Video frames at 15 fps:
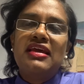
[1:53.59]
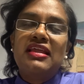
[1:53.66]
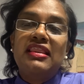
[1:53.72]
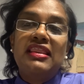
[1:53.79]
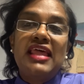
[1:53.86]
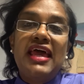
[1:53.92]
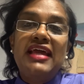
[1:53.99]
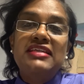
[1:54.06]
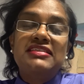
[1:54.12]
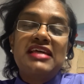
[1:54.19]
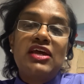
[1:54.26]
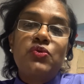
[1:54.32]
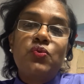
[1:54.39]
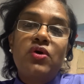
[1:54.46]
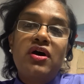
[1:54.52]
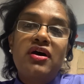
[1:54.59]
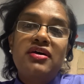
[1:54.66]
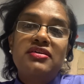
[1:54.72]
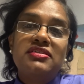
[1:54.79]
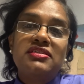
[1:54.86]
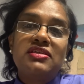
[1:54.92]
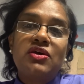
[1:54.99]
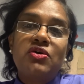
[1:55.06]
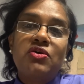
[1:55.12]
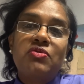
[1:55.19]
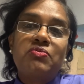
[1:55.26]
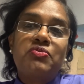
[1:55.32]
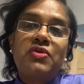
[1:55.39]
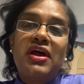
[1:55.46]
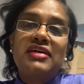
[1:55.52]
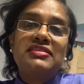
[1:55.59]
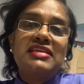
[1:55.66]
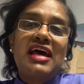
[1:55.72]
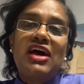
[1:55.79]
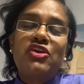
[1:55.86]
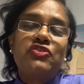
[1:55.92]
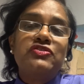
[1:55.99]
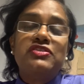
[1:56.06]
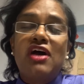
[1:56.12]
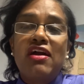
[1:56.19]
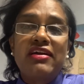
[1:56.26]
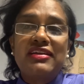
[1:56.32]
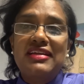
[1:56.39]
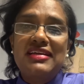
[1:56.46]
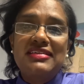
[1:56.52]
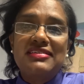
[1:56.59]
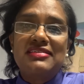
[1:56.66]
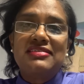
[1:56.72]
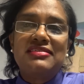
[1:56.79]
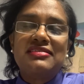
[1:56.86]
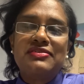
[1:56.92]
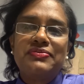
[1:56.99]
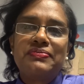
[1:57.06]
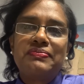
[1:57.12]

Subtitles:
that was brought out of darkness.